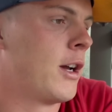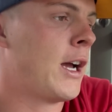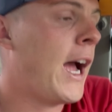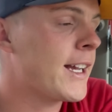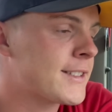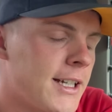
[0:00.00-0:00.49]

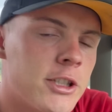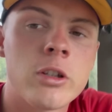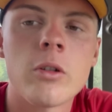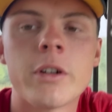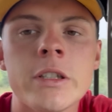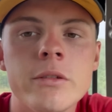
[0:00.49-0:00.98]
I'd say
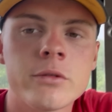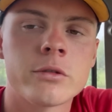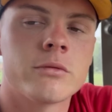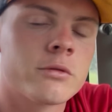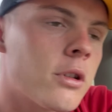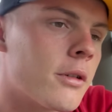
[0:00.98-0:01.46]
slurry
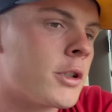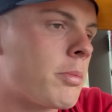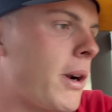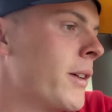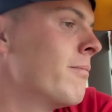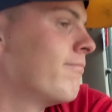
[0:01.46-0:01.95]

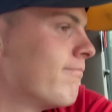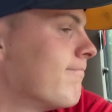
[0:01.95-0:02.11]
spreading.